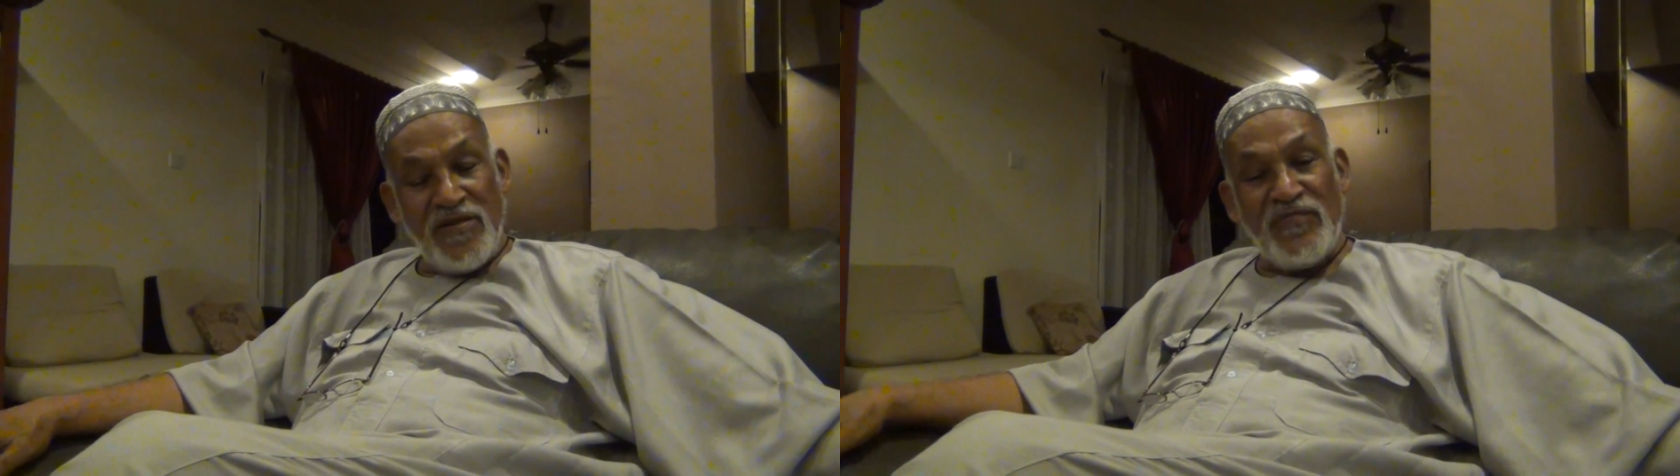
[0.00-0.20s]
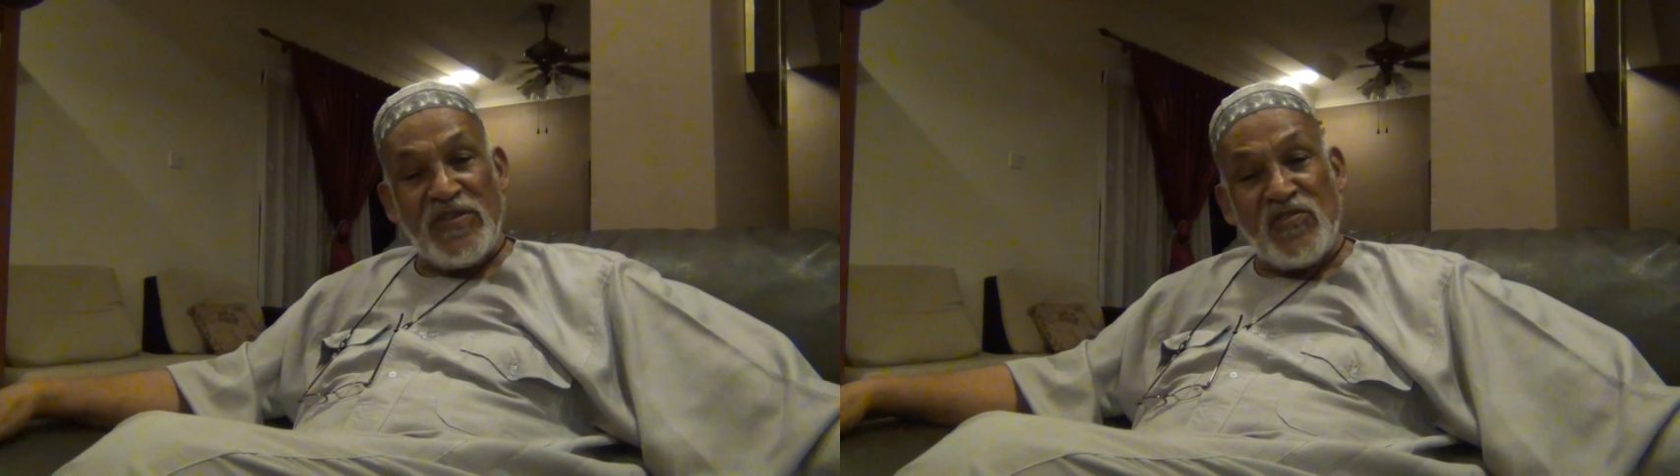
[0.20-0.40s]

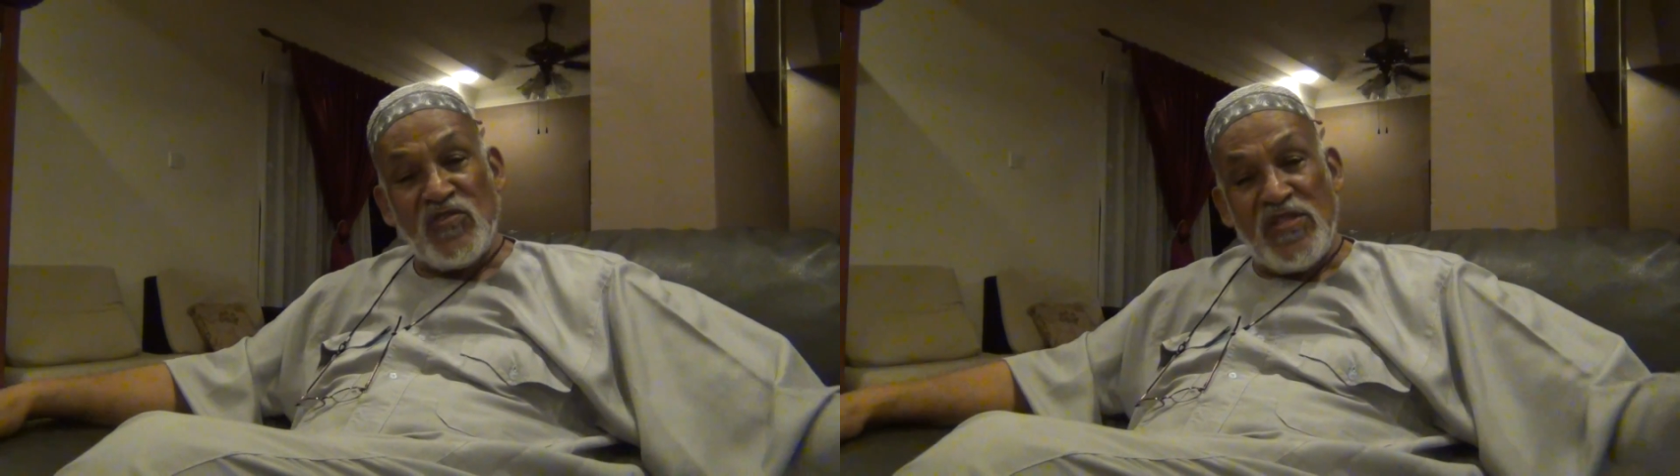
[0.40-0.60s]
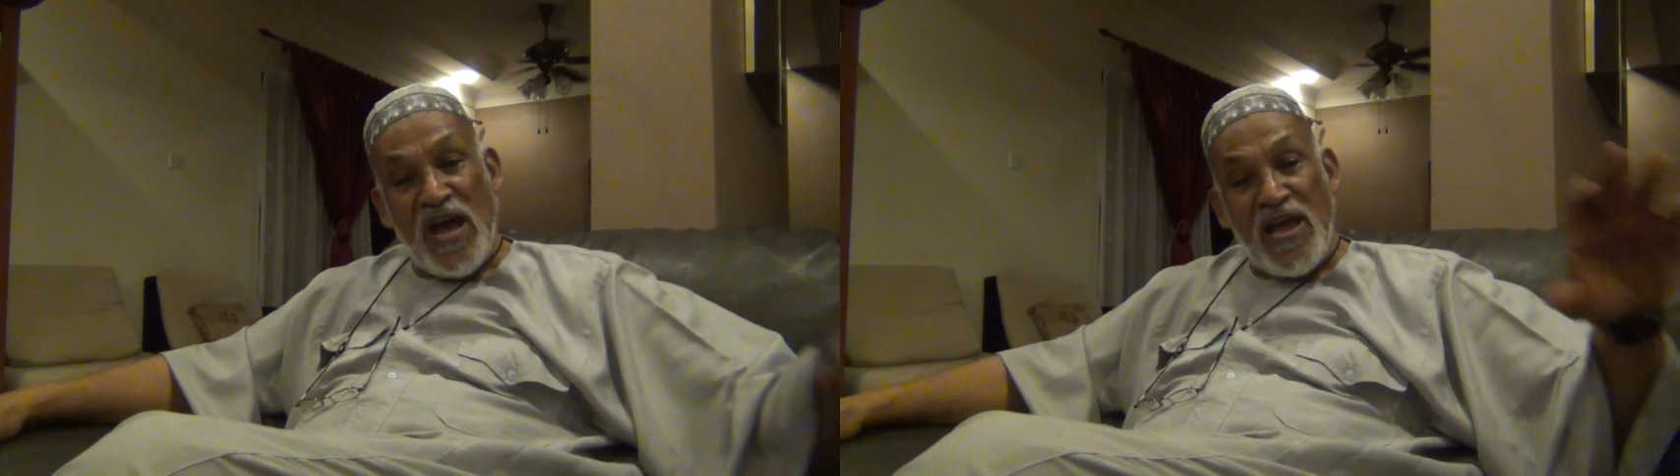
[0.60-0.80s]
This is
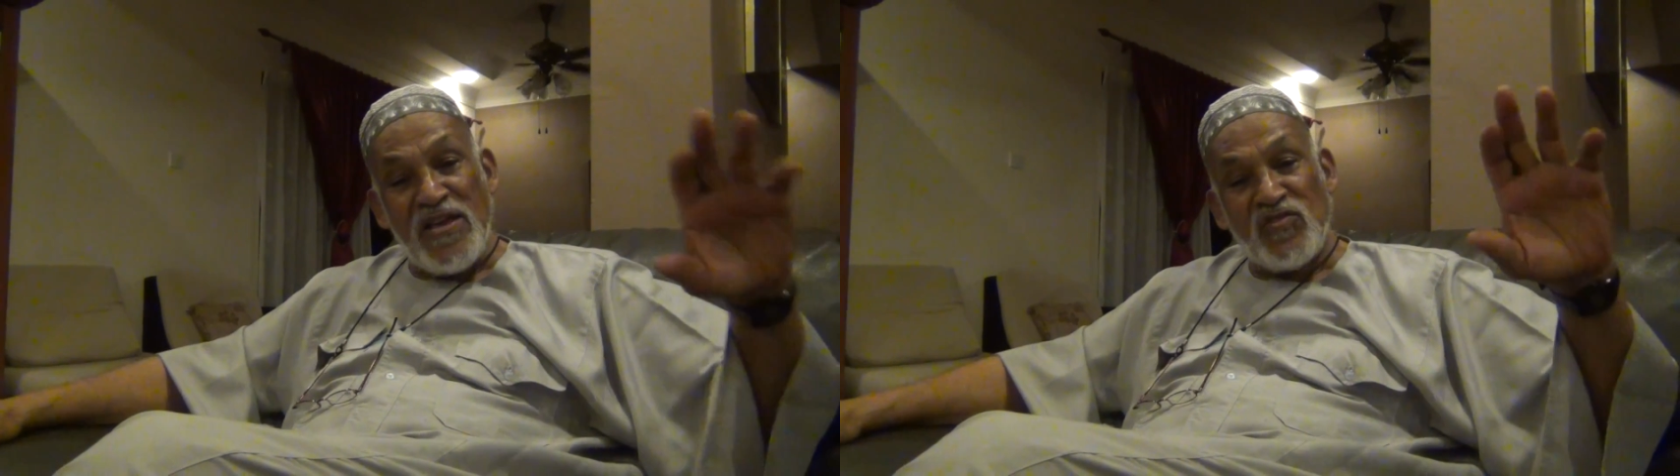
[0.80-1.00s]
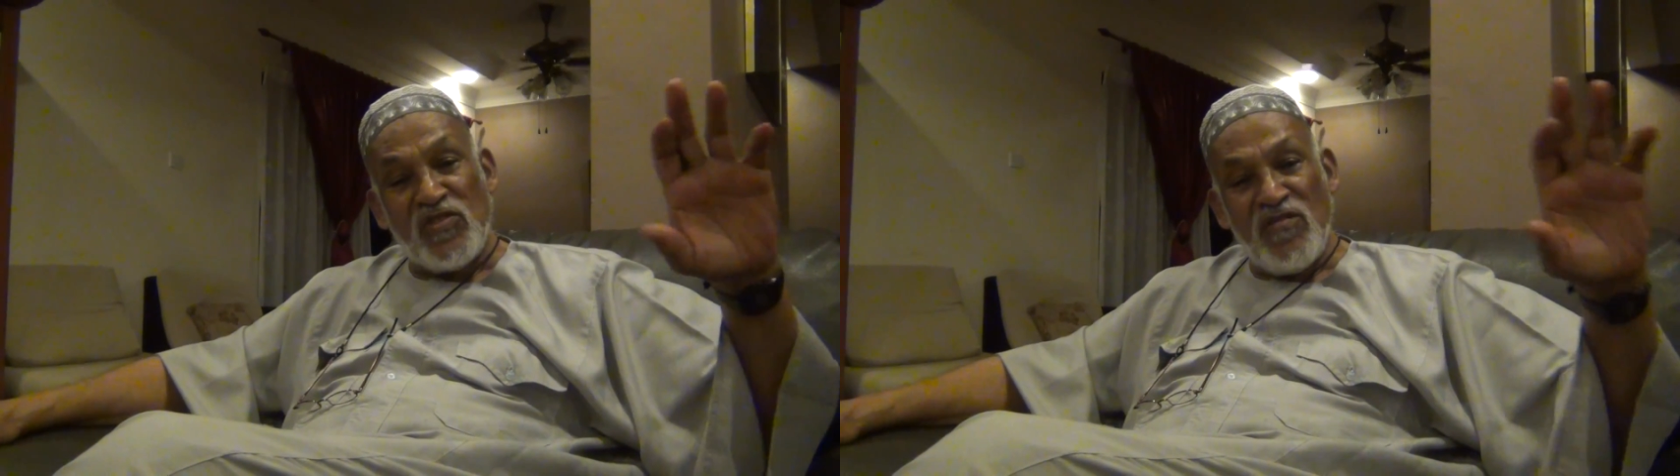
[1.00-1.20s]
the
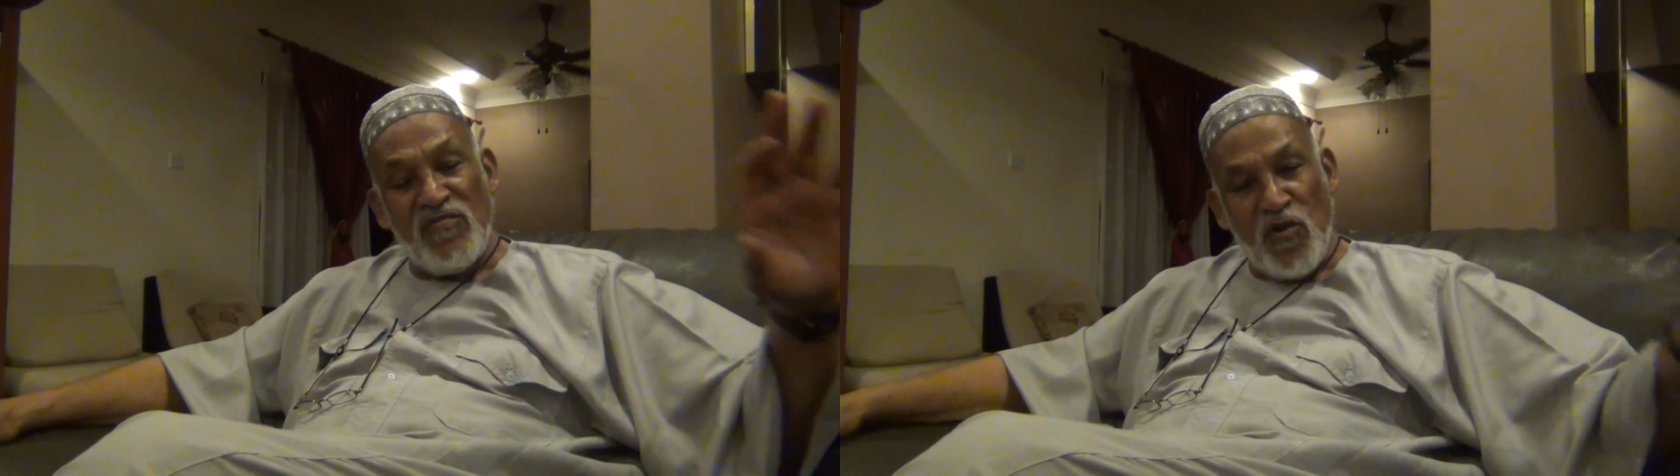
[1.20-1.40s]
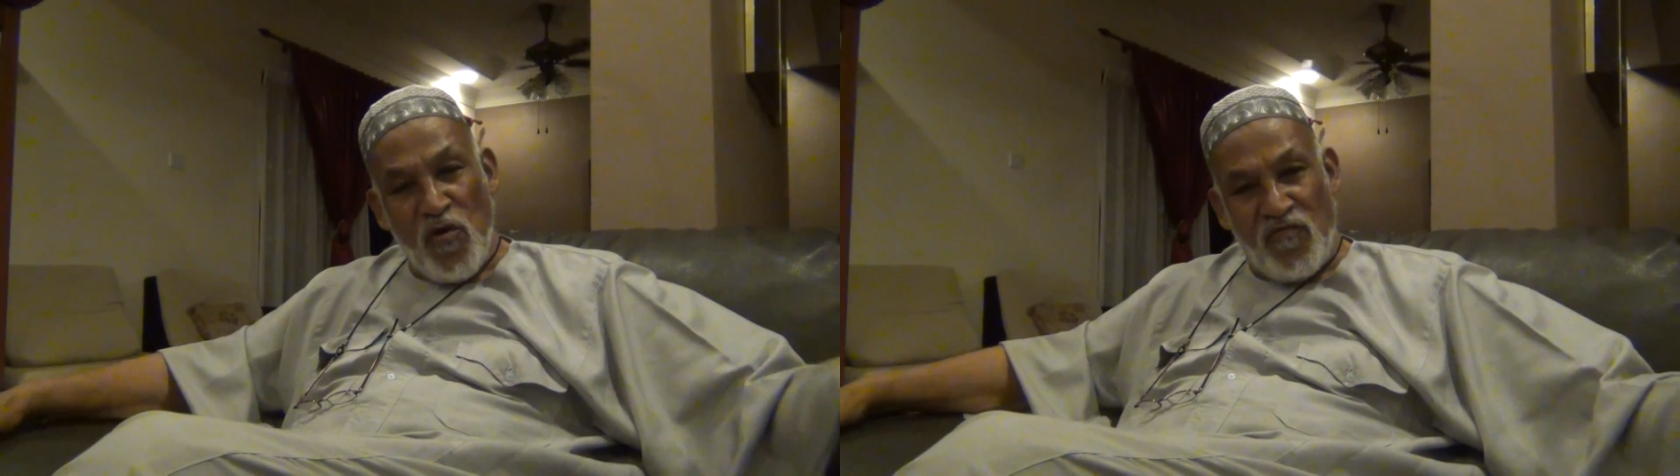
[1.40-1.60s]
highest
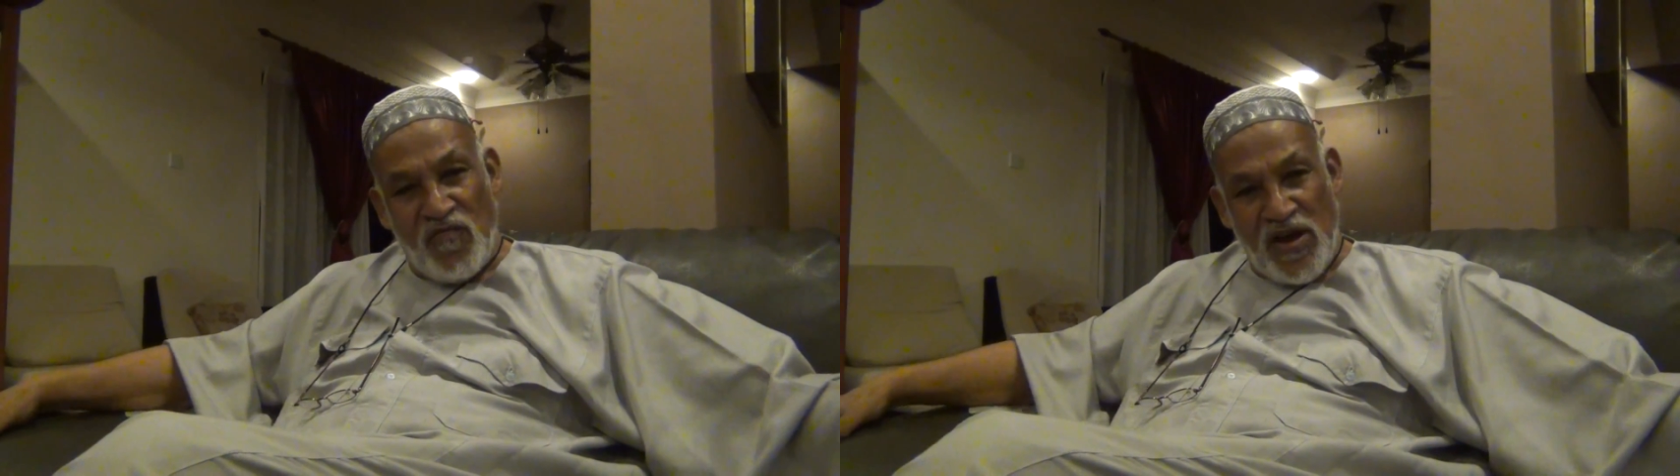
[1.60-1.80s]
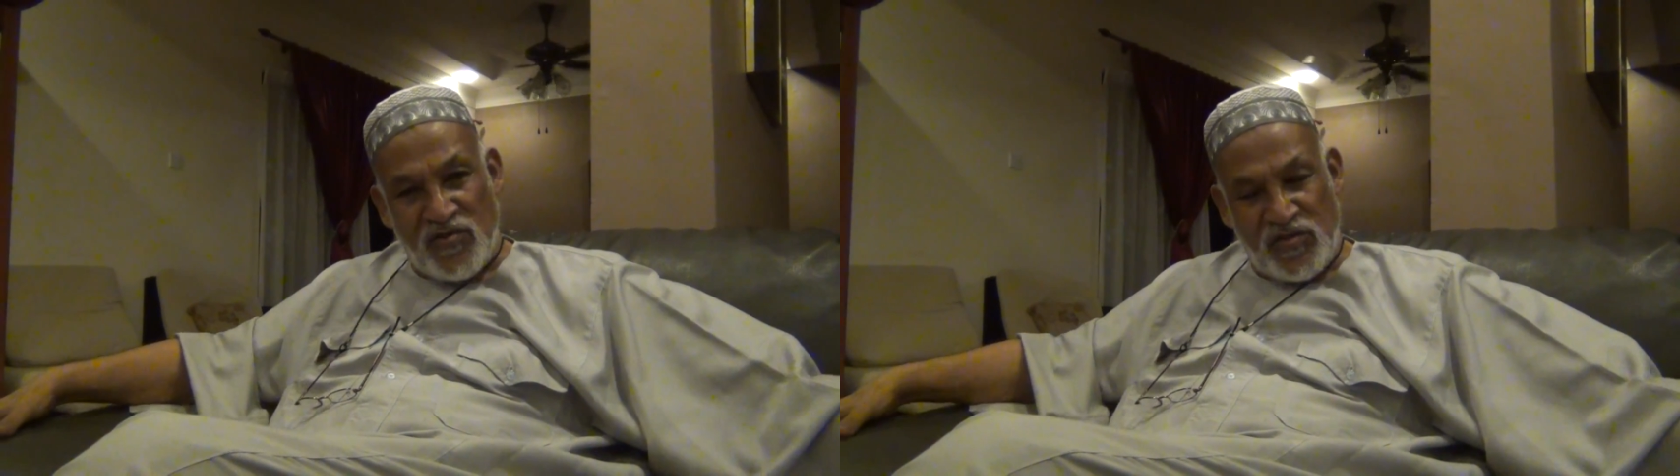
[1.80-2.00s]
level of
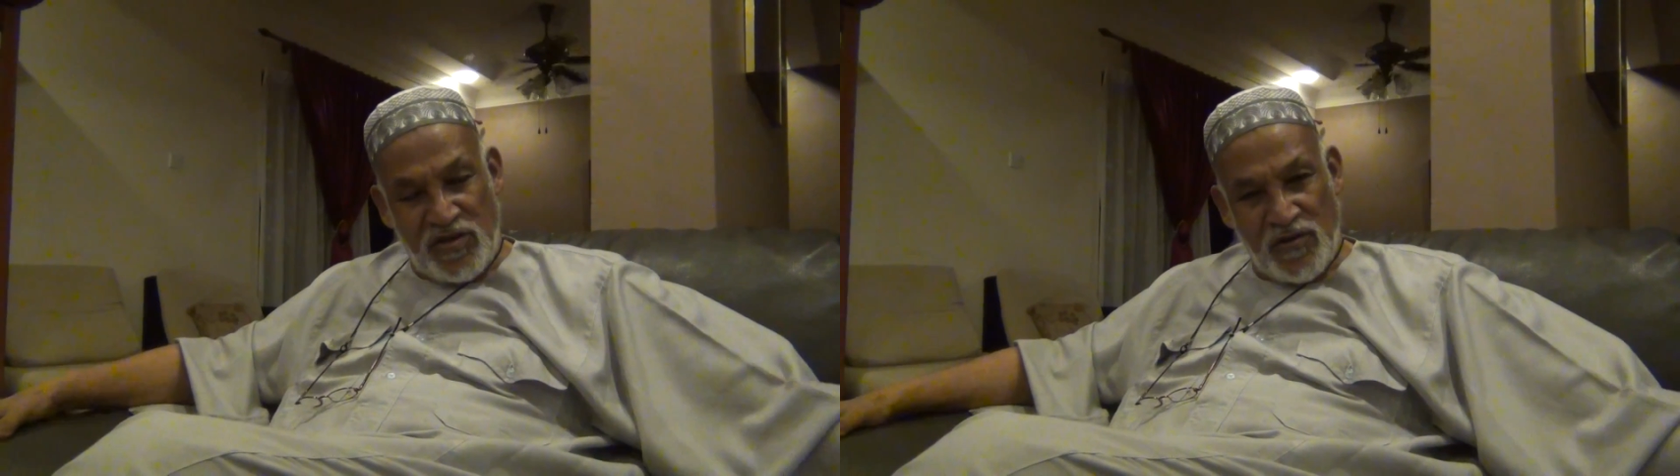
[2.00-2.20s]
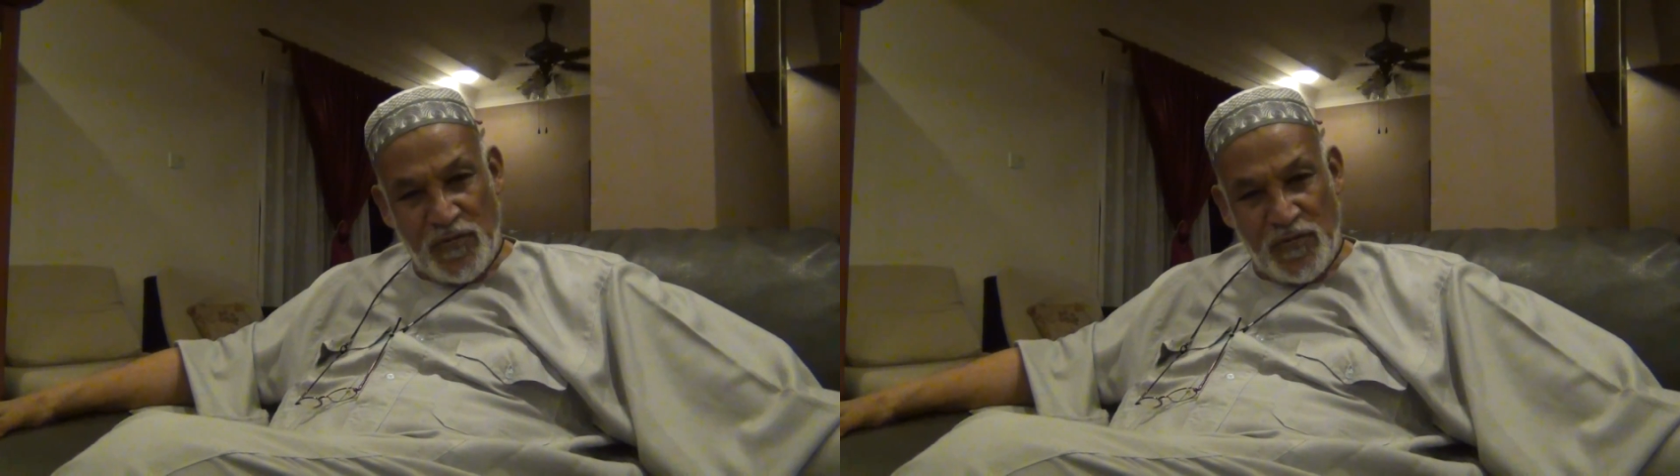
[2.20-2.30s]
fasting.